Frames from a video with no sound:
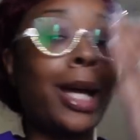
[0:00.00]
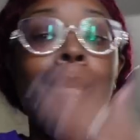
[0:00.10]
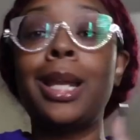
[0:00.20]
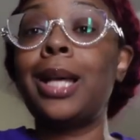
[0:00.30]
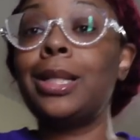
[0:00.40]
I
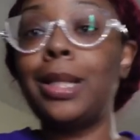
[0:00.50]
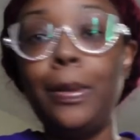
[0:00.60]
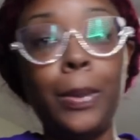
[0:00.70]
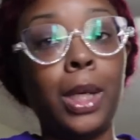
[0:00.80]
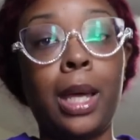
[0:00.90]
cannot
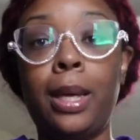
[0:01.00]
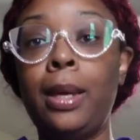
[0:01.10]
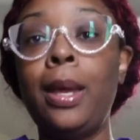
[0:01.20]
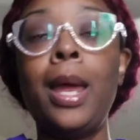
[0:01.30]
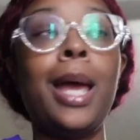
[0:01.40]
sleep at night.
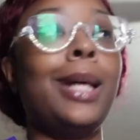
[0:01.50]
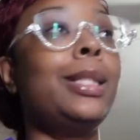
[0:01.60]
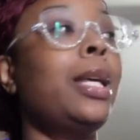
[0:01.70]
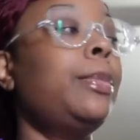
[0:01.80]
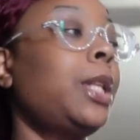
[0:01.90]
I
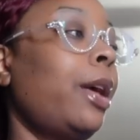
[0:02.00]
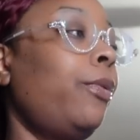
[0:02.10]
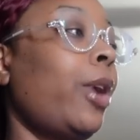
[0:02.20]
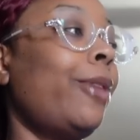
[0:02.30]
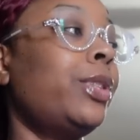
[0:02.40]
stay up to
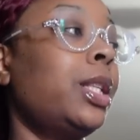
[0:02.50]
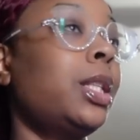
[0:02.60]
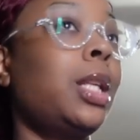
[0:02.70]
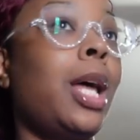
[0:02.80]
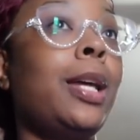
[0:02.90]
like 5 or
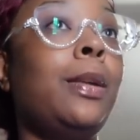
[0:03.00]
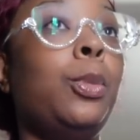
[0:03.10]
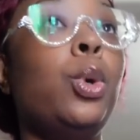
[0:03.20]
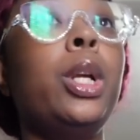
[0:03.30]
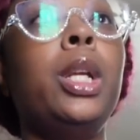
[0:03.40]
6 o'clock in the
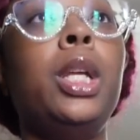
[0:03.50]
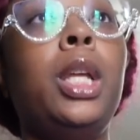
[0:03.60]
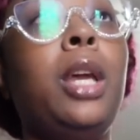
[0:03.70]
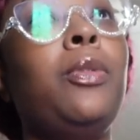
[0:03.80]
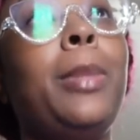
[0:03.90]
morning and
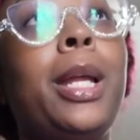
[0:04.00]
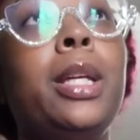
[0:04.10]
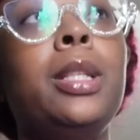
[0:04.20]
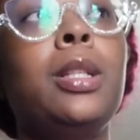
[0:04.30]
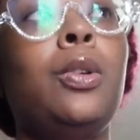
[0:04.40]
then
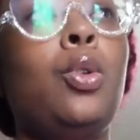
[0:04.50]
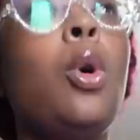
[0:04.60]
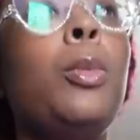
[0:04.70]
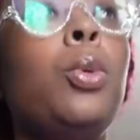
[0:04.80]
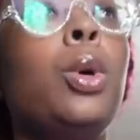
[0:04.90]
everybody else in the
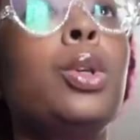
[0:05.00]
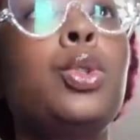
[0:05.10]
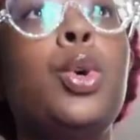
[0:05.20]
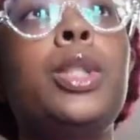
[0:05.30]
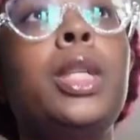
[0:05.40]
normal world
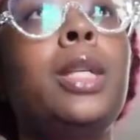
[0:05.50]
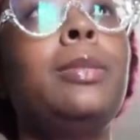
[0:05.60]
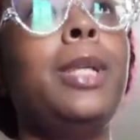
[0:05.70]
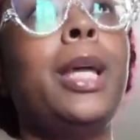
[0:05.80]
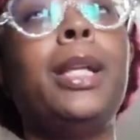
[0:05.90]
start
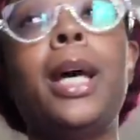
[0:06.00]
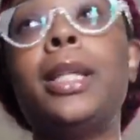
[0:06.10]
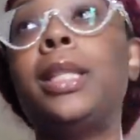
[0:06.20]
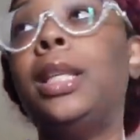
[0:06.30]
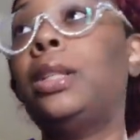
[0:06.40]
texting me 8,
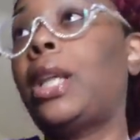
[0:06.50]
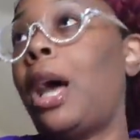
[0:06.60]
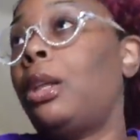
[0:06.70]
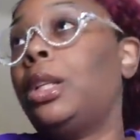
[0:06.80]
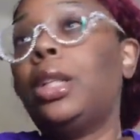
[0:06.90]
9, 10,
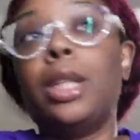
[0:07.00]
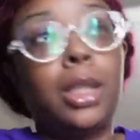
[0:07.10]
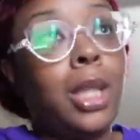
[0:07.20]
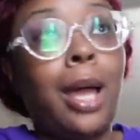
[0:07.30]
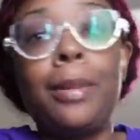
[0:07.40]
calling
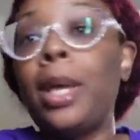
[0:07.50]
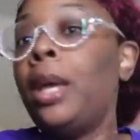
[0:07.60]
nonstop.